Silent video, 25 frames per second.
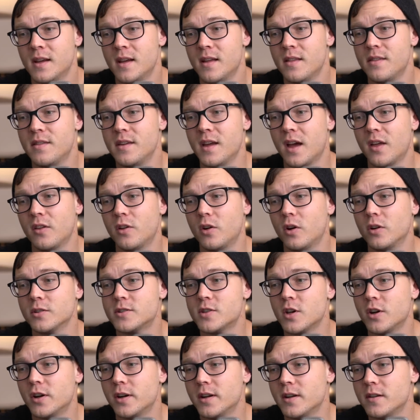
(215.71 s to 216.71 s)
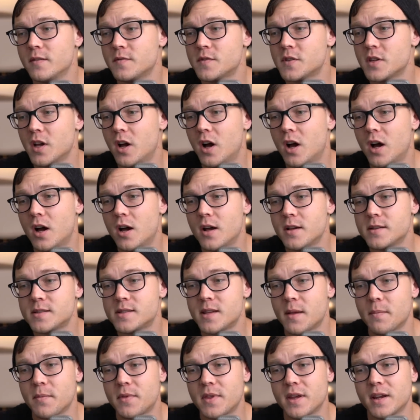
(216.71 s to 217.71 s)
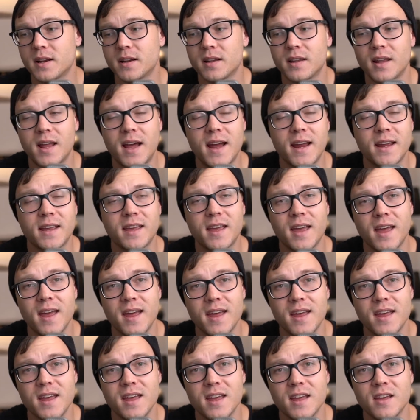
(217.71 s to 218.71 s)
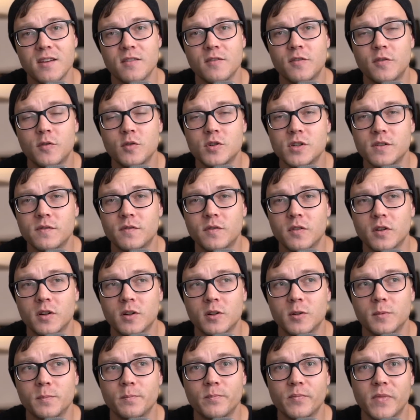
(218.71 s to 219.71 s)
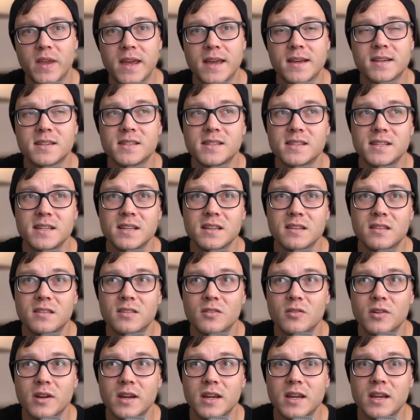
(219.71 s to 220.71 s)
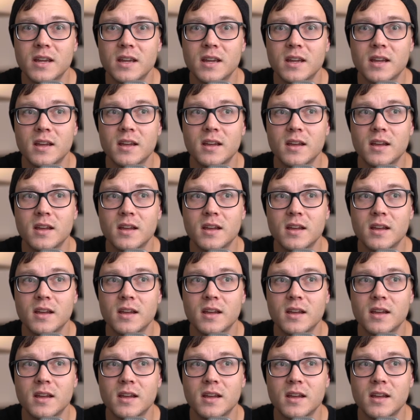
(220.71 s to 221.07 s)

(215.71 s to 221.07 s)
The other alternatives are something like a Fujifilm X-T3